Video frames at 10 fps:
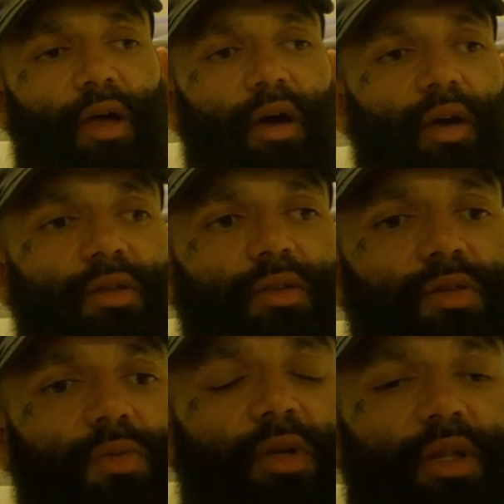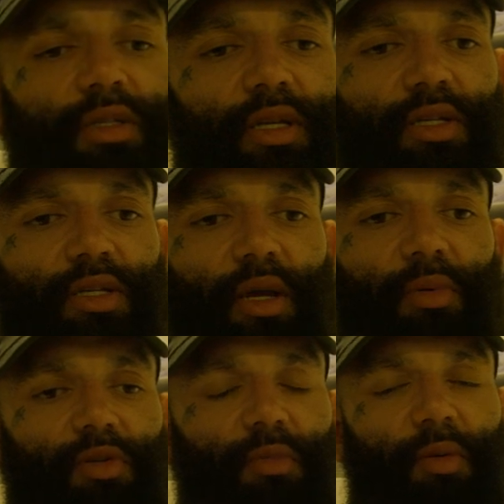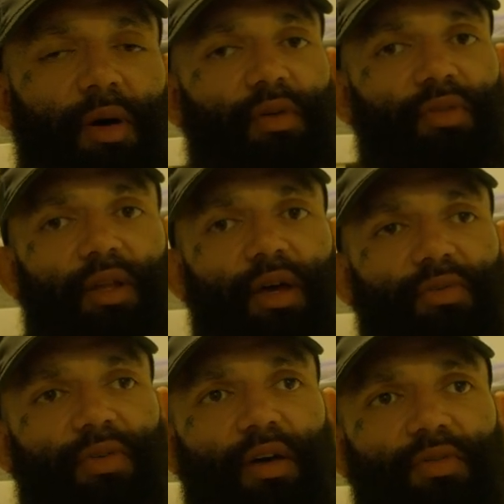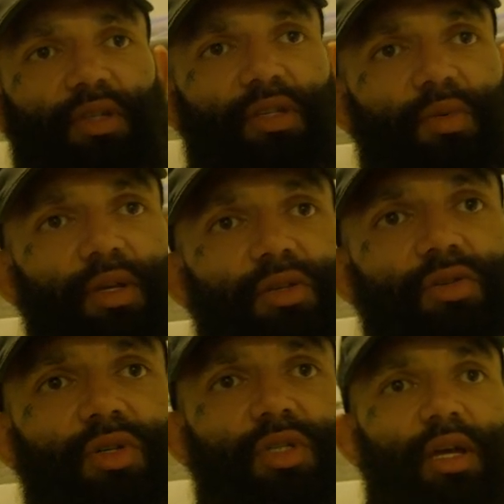And one of the teachers came up to me about after like 5 or 6 weeks and just